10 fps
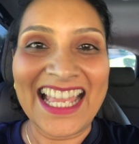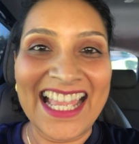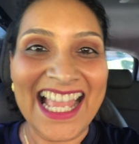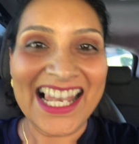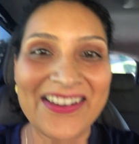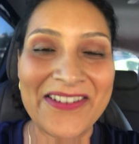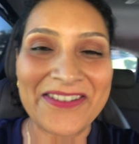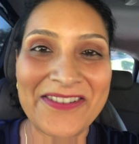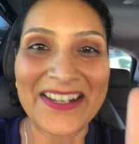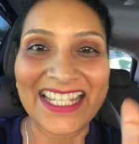
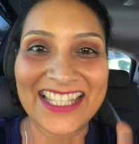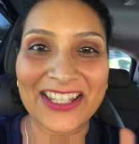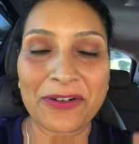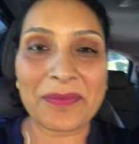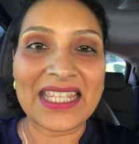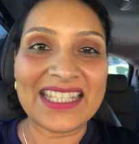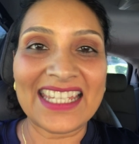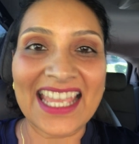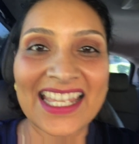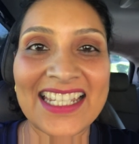Hello, it's Gurmeet
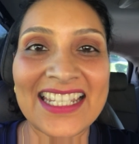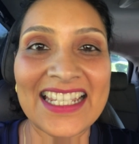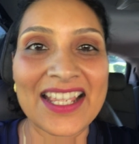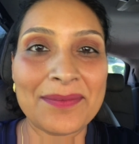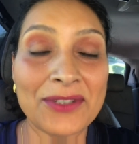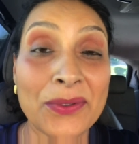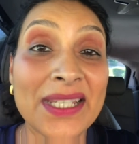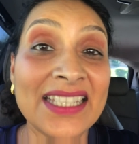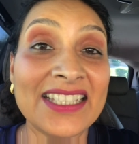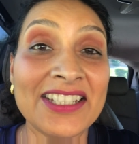again. I'm
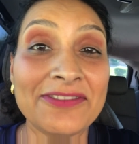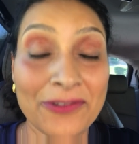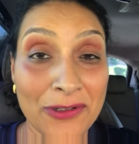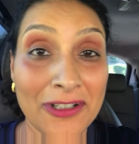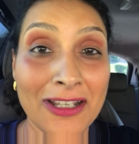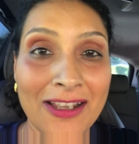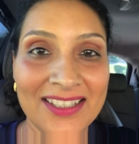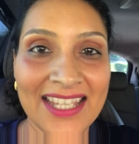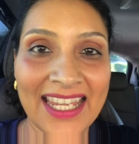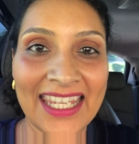doing the 4 o'clock
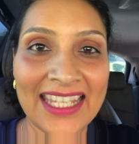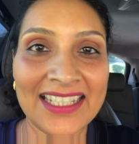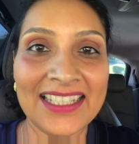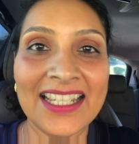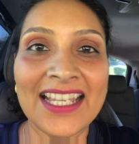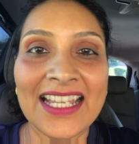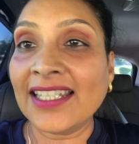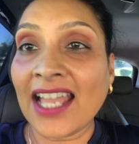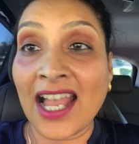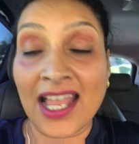check-in.
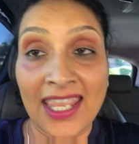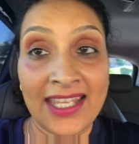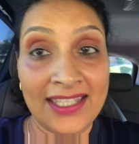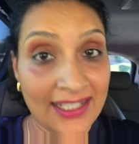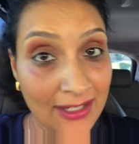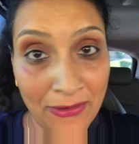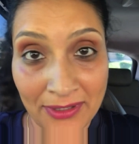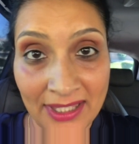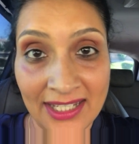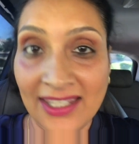I did go
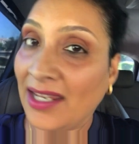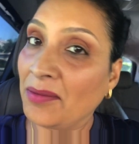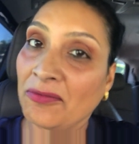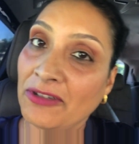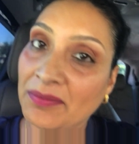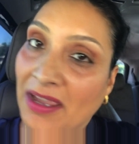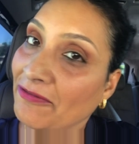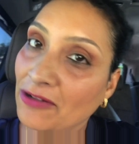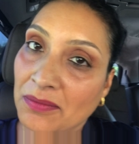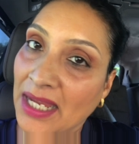to the gym with my
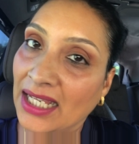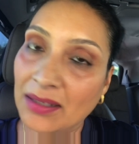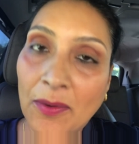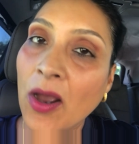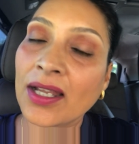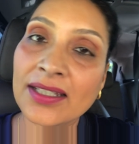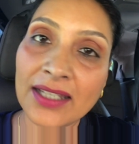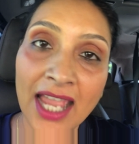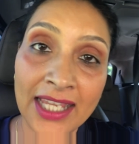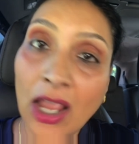full makeup on.
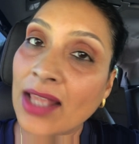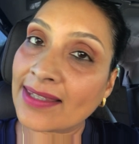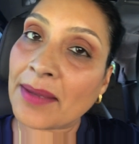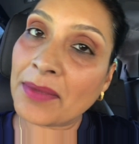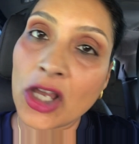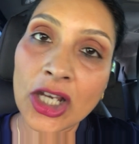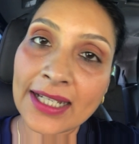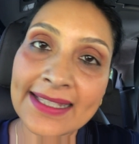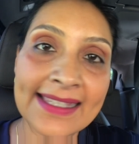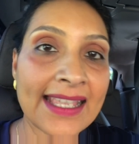I got some
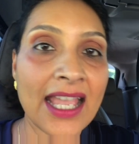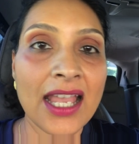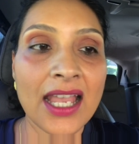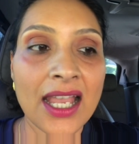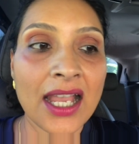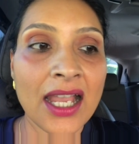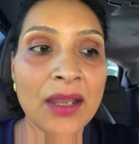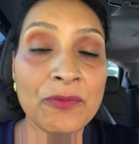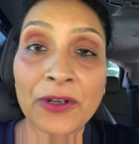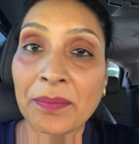looks
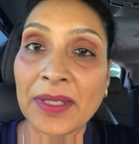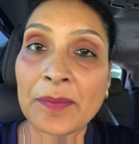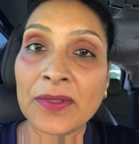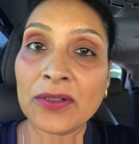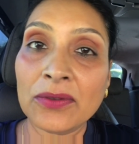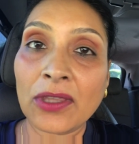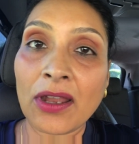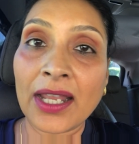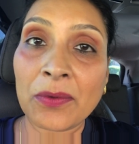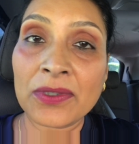from people who
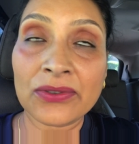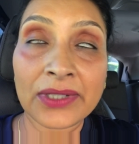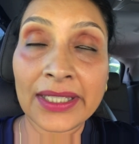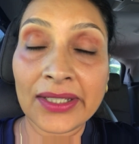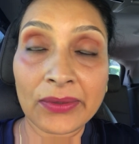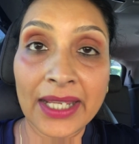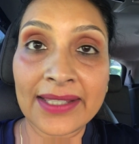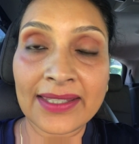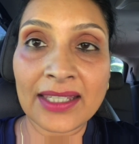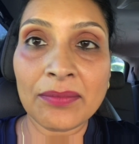thought I was really
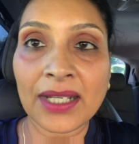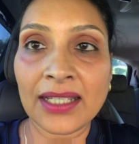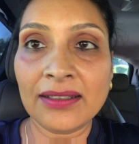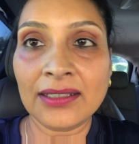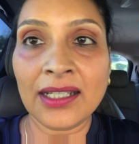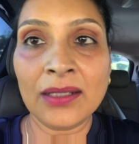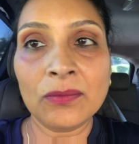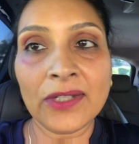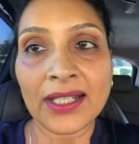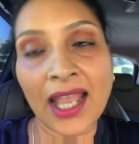crazy, but
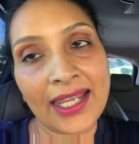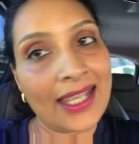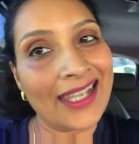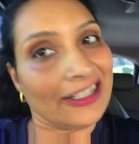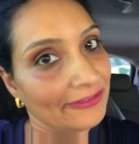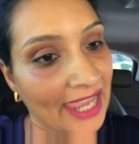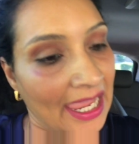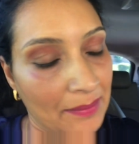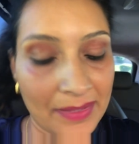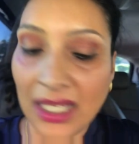well, I kind of
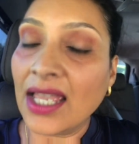am.